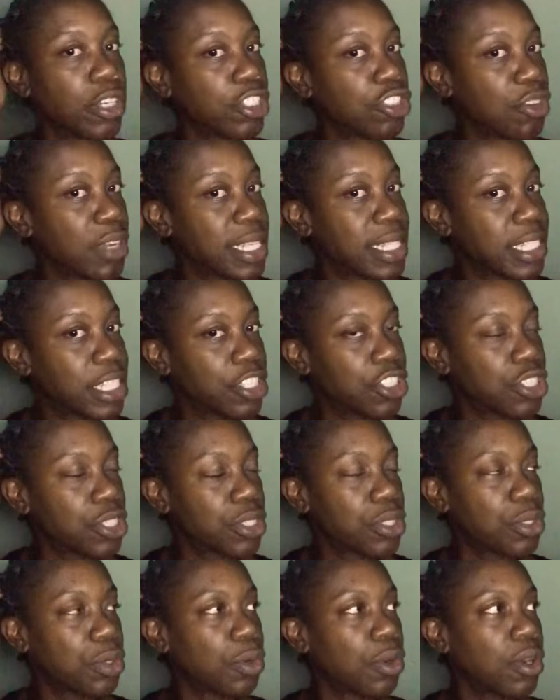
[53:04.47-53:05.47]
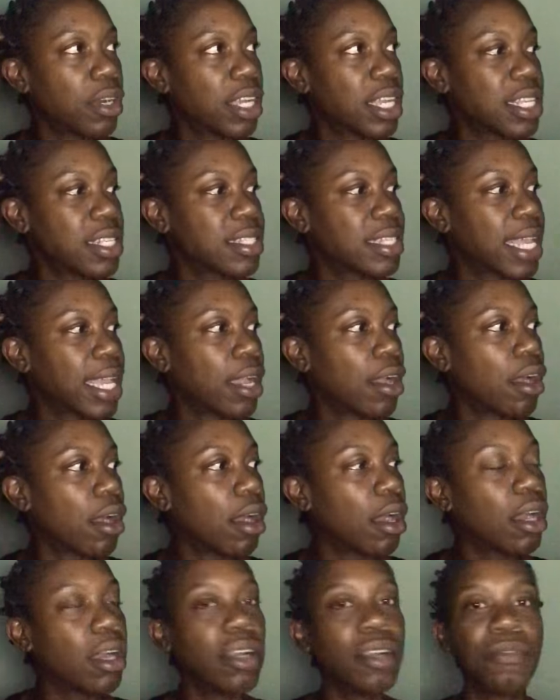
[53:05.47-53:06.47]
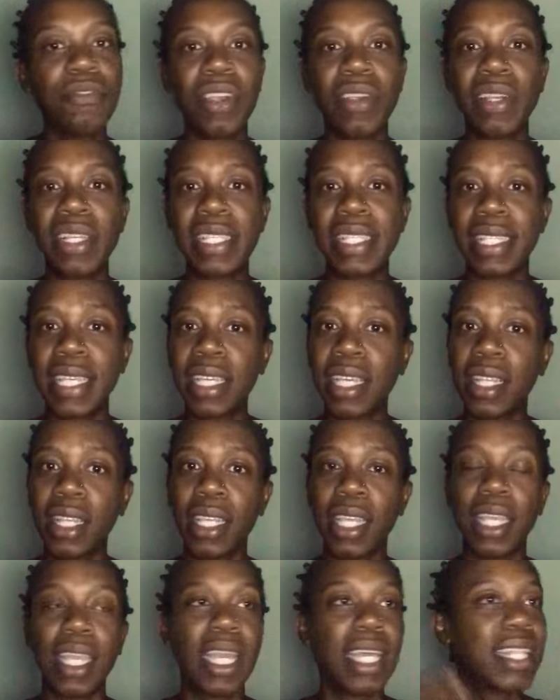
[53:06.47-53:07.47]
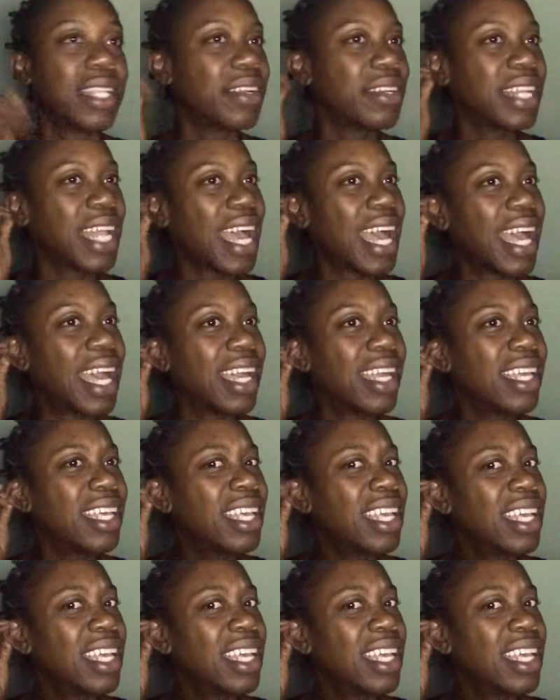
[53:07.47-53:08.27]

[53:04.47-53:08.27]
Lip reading: transition's door, because they are very sickly and they're not